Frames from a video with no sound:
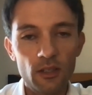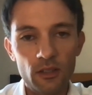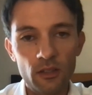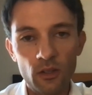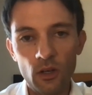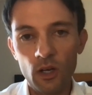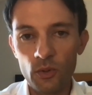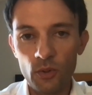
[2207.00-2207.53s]

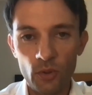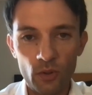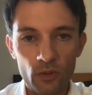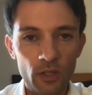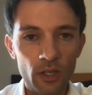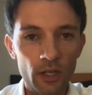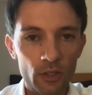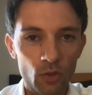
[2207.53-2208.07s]

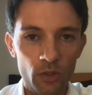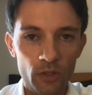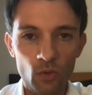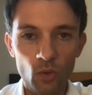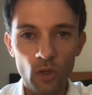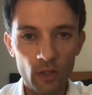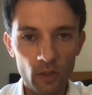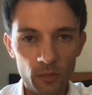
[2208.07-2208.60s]
other
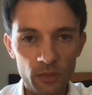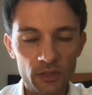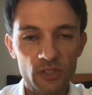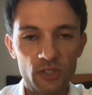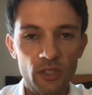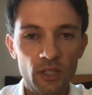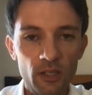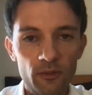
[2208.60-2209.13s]
critical
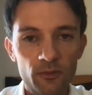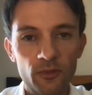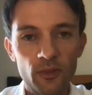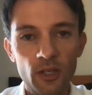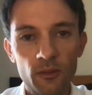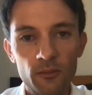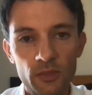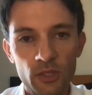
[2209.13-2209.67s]
elements of,
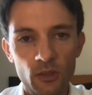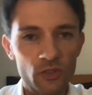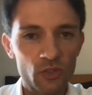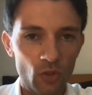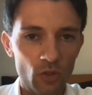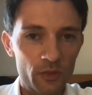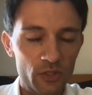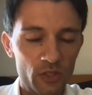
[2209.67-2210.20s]

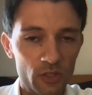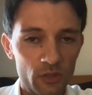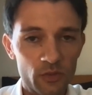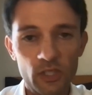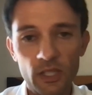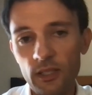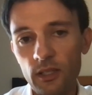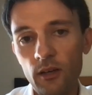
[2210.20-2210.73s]
services of
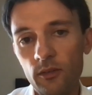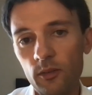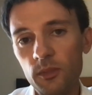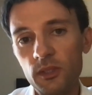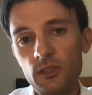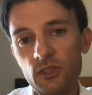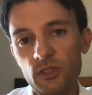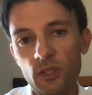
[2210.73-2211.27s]
state
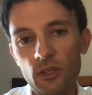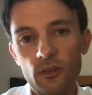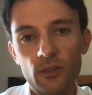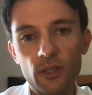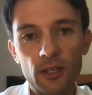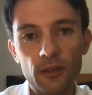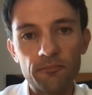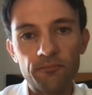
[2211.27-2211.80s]
government.
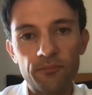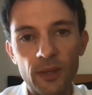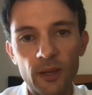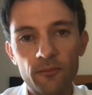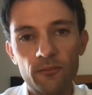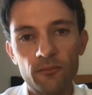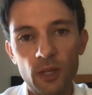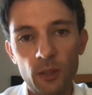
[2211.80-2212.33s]
So
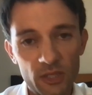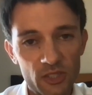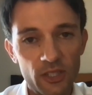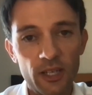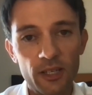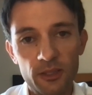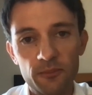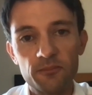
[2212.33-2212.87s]
I'm
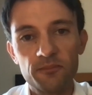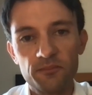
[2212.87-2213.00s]
excited.